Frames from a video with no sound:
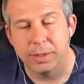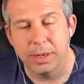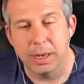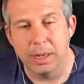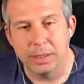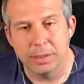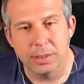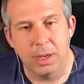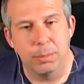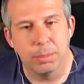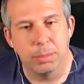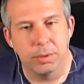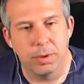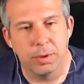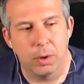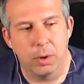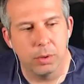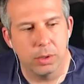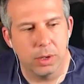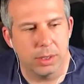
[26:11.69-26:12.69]
that example of
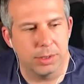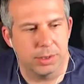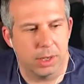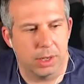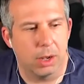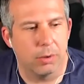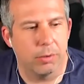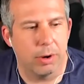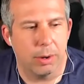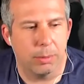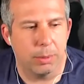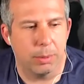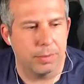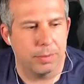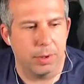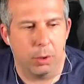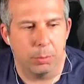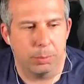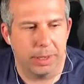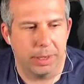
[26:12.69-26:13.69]
Honkai Star Rail with
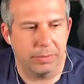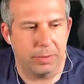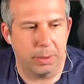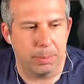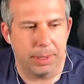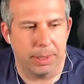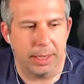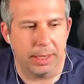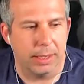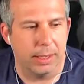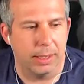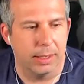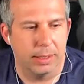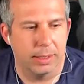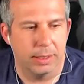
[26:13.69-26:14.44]
no PvP,